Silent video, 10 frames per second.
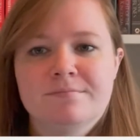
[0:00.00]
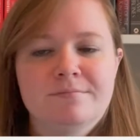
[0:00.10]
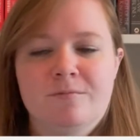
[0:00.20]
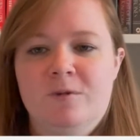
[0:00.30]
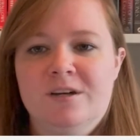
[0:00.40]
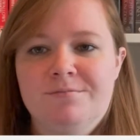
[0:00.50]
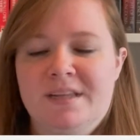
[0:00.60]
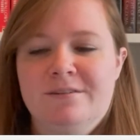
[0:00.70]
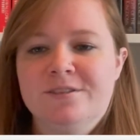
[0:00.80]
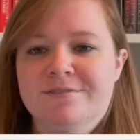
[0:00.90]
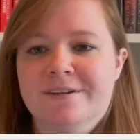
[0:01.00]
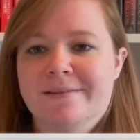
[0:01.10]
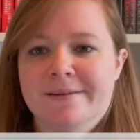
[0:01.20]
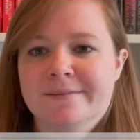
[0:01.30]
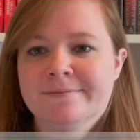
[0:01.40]
well, that was for
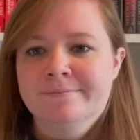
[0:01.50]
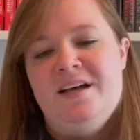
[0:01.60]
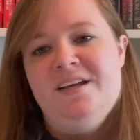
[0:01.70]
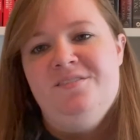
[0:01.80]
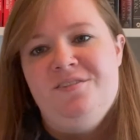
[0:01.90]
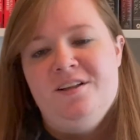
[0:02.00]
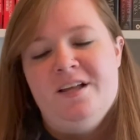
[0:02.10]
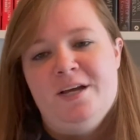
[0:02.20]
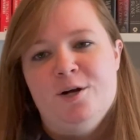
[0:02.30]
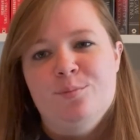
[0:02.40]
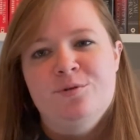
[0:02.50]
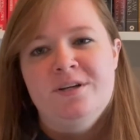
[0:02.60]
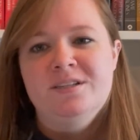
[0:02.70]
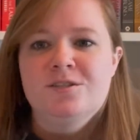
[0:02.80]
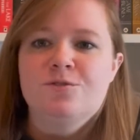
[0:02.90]
nothing. I feel like our
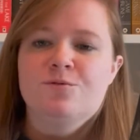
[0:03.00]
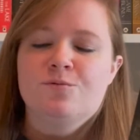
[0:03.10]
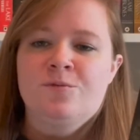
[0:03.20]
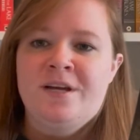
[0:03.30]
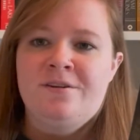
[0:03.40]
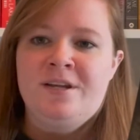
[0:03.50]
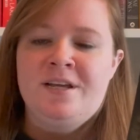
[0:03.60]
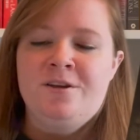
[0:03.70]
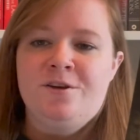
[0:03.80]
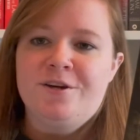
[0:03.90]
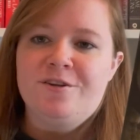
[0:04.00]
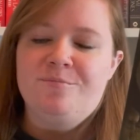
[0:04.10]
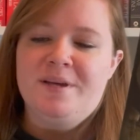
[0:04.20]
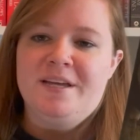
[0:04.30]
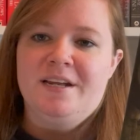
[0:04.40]
Prince Raoden could
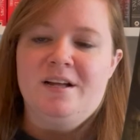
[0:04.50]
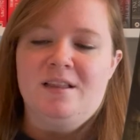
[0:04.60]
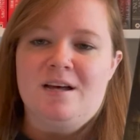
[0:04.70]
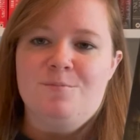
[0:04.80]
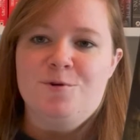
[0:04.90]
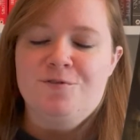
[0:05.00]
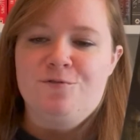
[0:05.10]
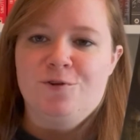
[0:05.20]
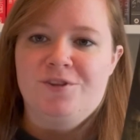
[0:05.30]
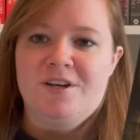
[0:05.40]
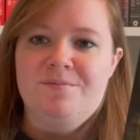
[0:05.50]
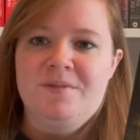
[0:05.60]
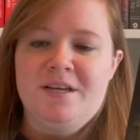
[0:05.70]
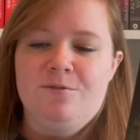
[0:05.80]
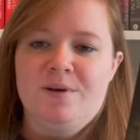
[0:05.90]
have been a lot more
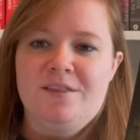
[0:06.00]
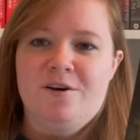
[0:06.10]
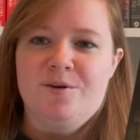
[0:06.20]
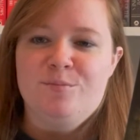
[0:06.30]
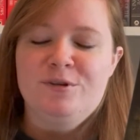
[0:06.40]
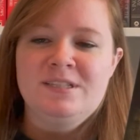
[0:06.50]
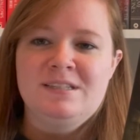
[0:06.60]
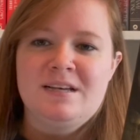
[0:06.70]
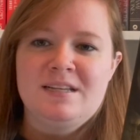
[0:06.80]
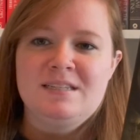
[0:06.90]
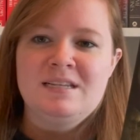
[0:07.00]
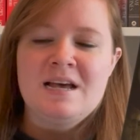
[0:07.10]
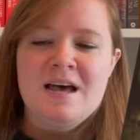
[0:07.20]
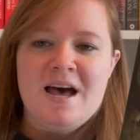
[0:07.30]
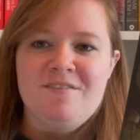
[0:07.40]
forthcoming with our princess.
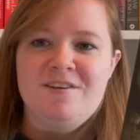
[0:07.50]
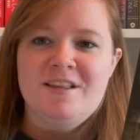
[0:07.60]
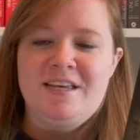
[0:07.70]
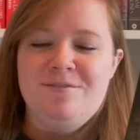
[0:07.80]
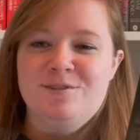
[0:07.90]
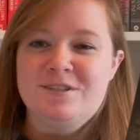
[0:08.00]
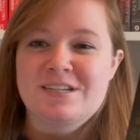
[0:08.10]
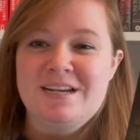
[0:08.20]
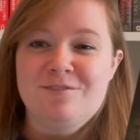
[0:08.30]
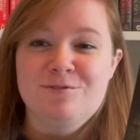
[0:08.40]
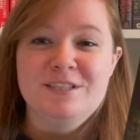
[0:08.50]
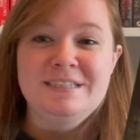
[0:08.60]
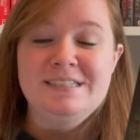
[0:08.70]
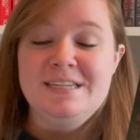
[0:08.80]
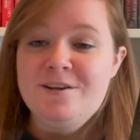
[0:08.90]
I feel like he was just kind of really
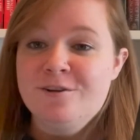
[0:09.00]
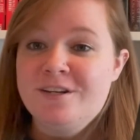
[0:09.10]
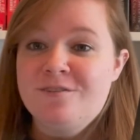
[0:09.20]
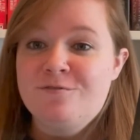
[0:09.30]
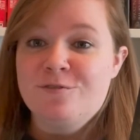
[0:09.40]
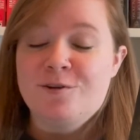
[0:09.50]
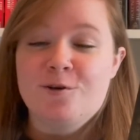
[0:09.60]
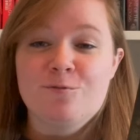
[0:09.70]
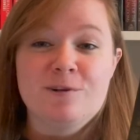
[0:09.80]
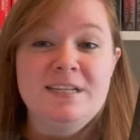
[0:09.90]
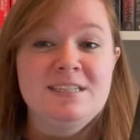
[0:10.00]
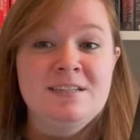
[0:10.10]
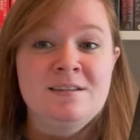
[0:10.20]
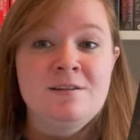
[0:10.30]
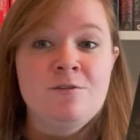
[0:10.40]
secretive for no
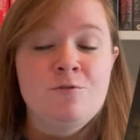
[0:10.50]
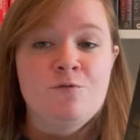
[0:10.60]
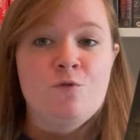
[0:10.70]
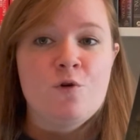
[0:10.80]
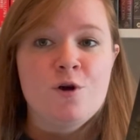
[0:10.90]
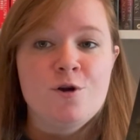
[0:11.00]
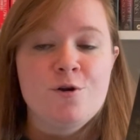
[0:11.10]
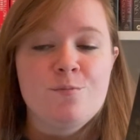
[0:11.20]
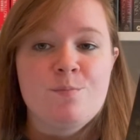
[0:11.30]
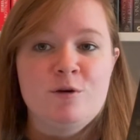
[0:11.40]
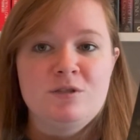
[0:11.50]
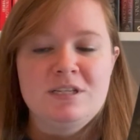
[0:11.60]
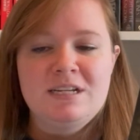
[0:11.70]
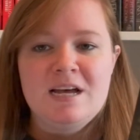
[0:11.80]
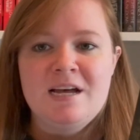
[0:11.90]
reason for most of
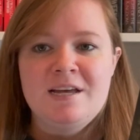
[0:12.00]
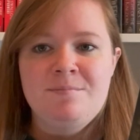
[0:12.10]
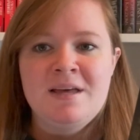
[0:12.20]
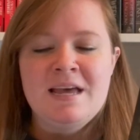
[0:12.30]
the time.